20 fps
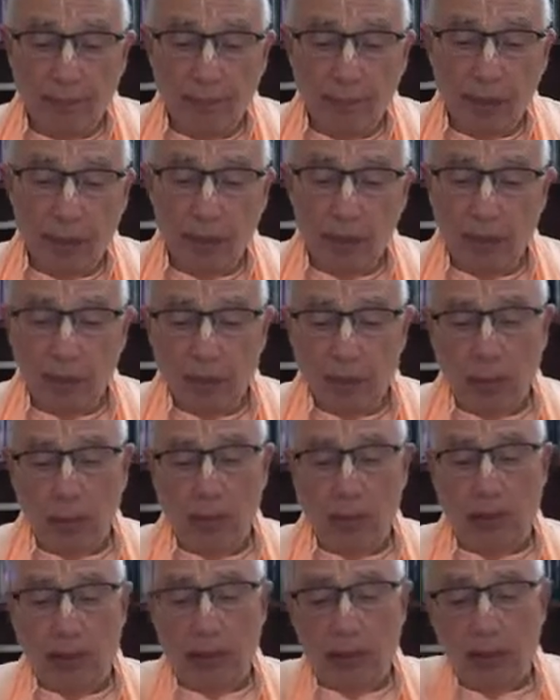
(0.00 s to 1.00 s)
And although
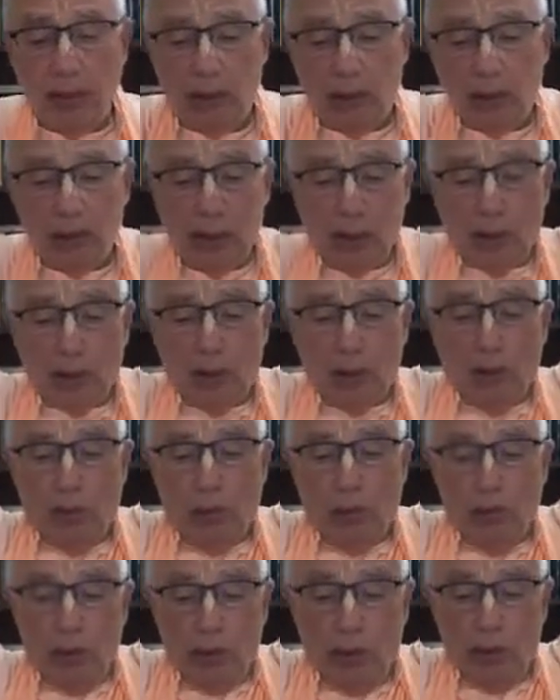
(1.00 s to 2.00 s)
my touch is
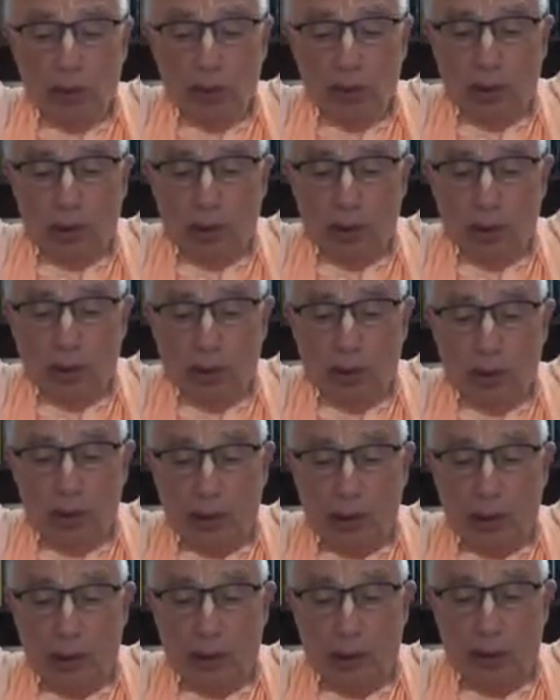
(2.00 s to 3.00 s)
cooler
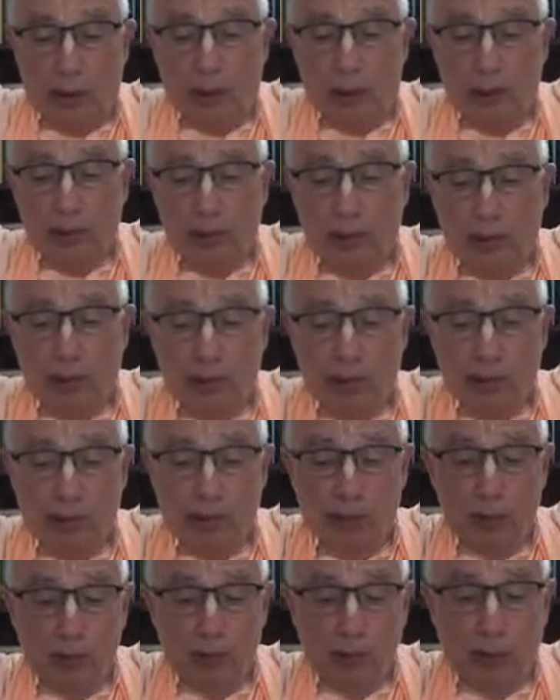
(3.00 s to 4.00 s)
than 10 million
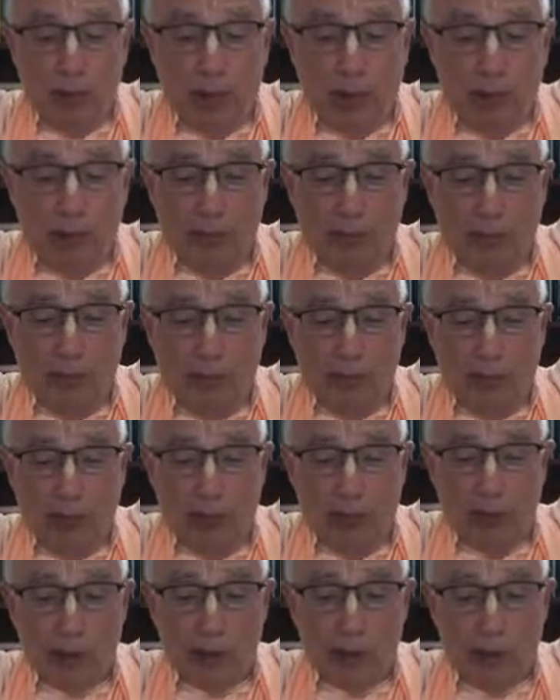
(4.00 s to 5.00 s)
moons, I am
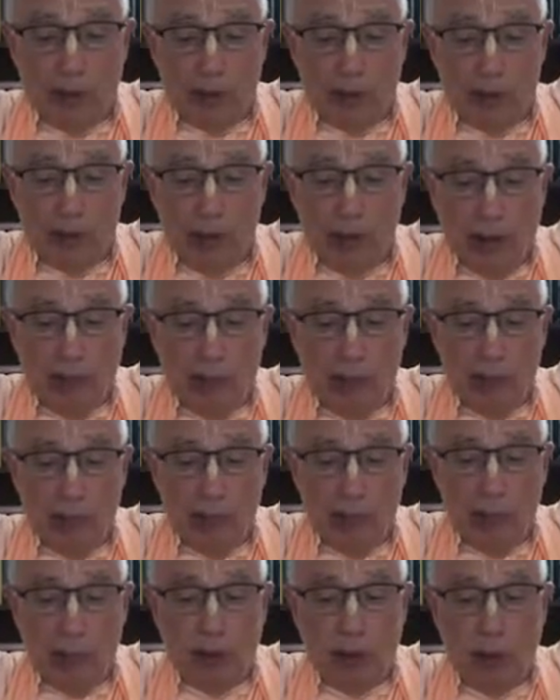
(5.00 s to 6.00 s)
refreshed by the touch of
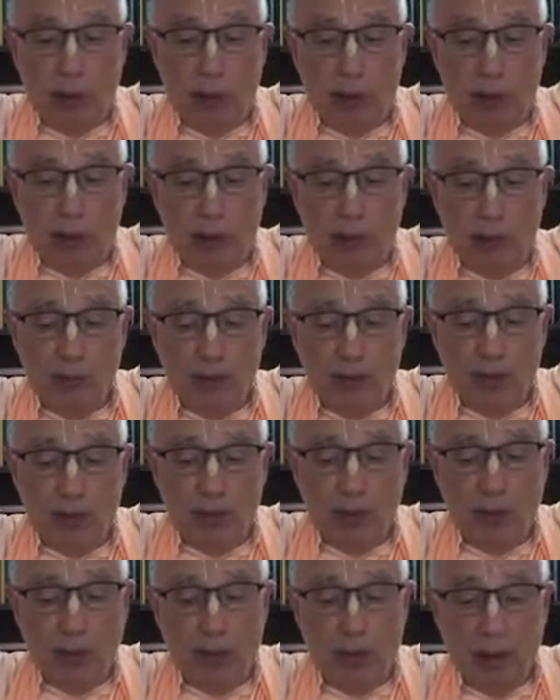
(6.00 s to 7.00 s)
Srimati
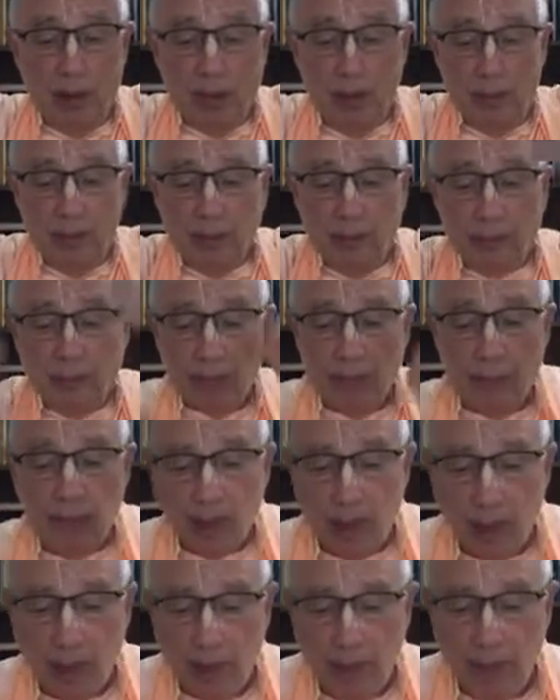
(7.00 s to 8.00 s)
Radhika.
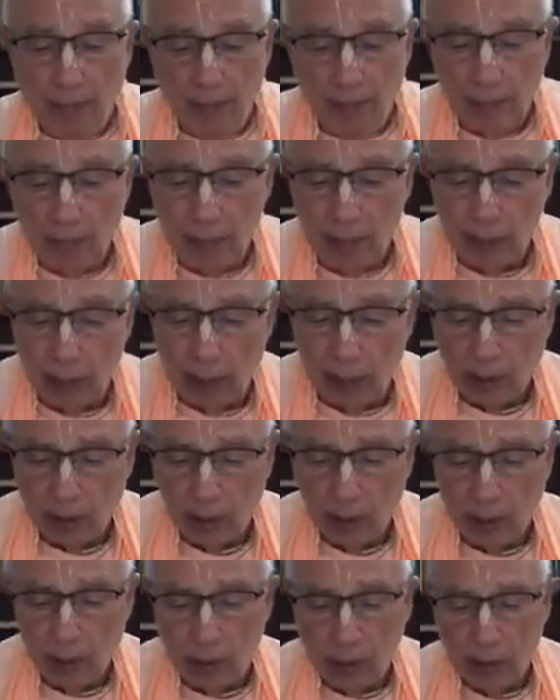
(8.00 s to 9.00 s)
Emata
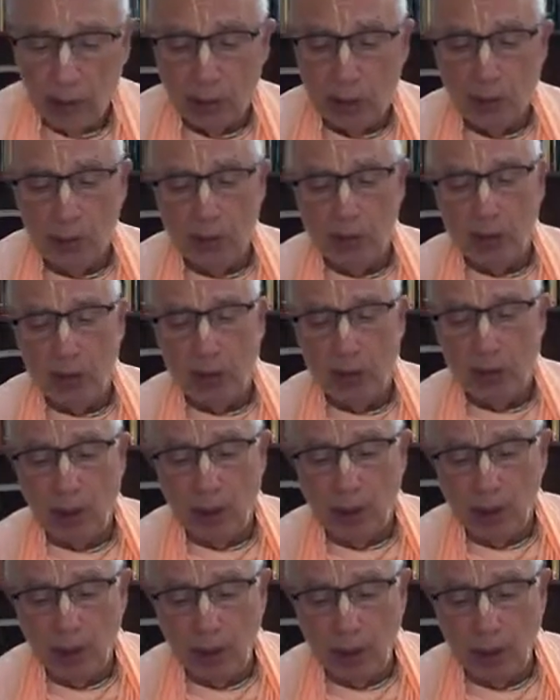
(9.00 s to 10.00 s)
jagatera suke
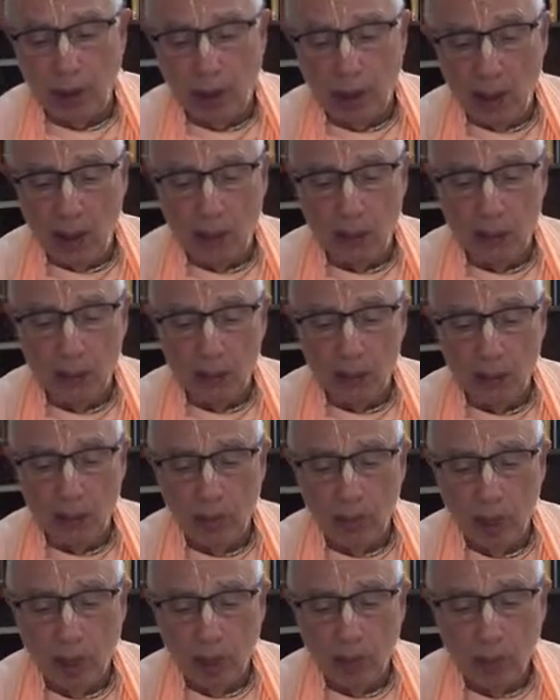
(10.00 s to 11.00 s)
ami hetu
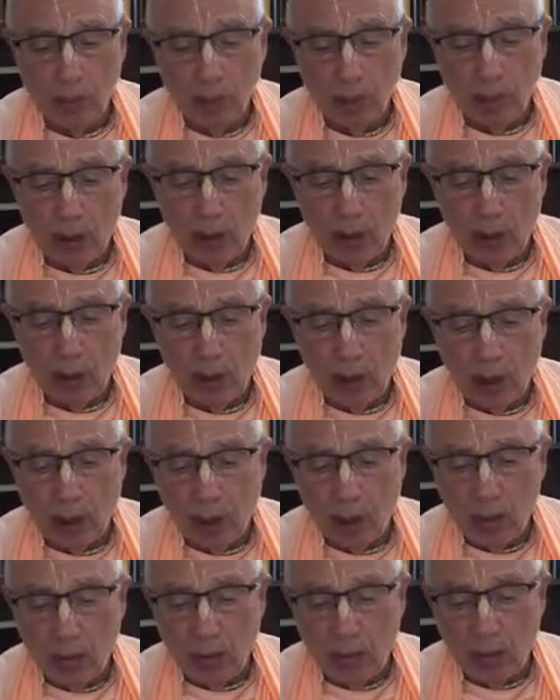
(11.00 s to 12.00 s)

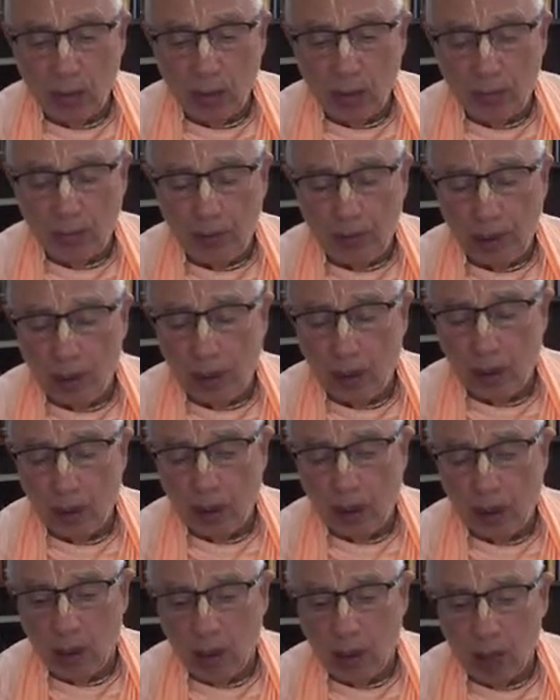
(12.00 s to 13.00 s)
radhikara
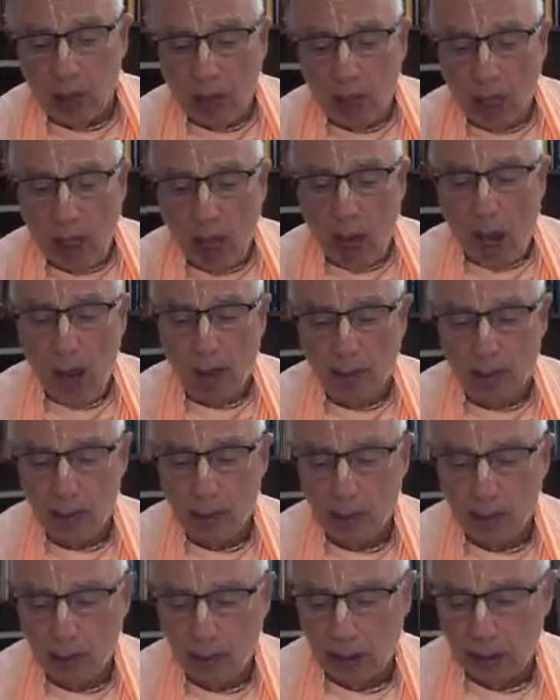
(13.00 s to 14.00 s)
rupagana
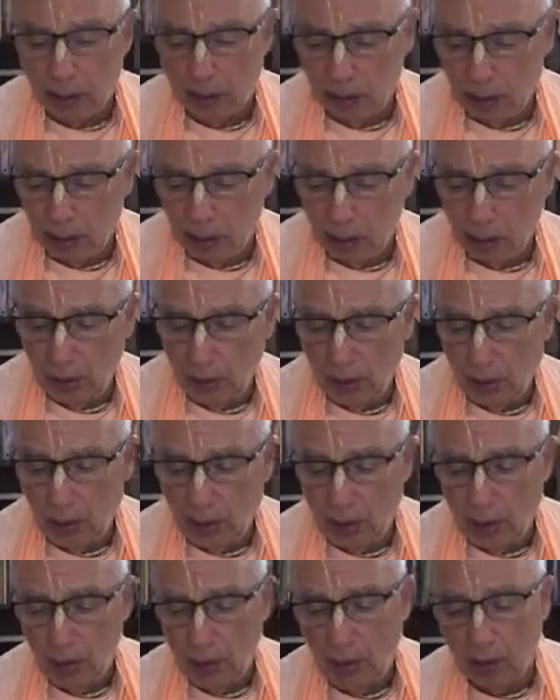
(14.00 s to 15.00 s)
amara
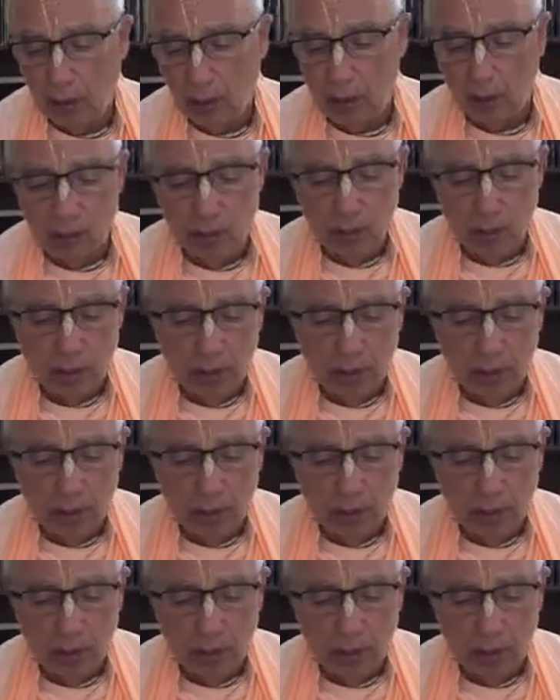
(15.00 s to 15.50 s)
jivatu.